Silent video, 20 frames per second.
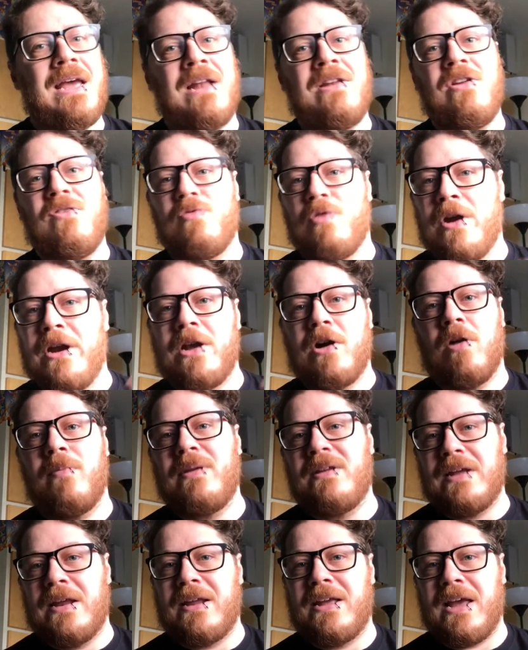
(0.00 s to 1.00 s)
and you've really got to
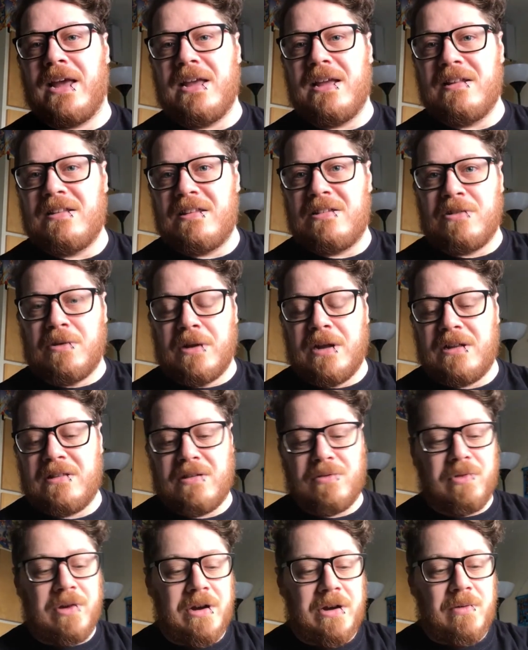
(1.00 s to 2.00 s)
be dedicated to Sonic
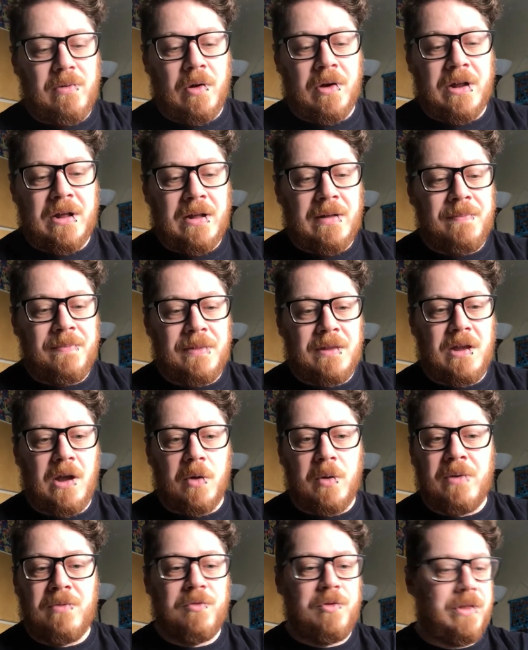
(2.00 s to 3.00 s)
to really want to
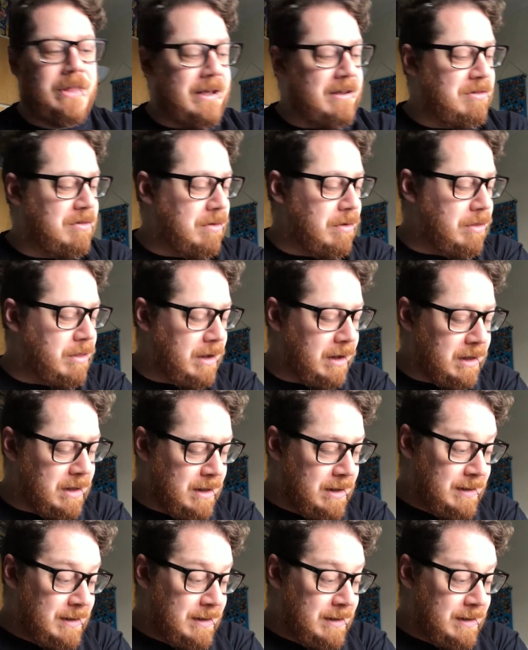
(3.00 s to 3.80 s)
go in for that sort of thing.